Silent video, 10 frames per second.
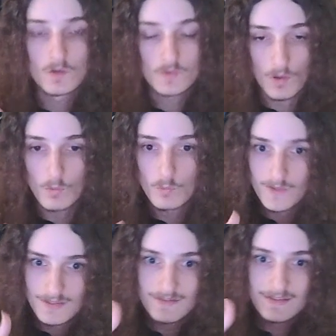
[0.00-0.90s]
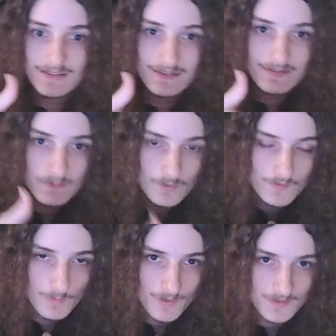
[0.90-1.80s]
so we can deal easier
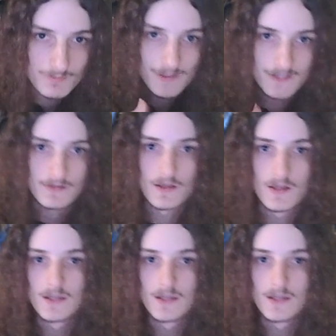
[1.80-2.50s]
with the bottom lane.